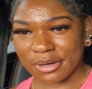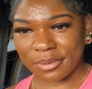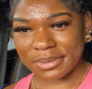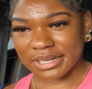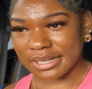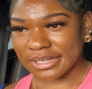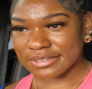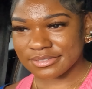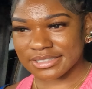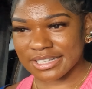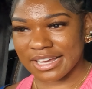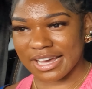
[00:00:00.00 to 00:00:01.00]
bail money.
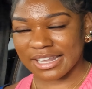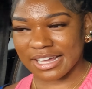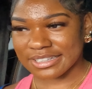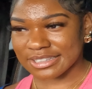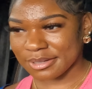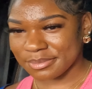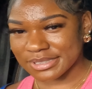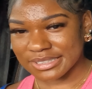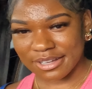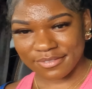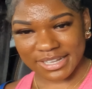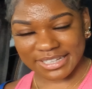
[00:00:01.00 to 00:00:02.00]
He got locked up and
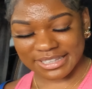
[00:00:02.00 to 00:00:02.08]
stuff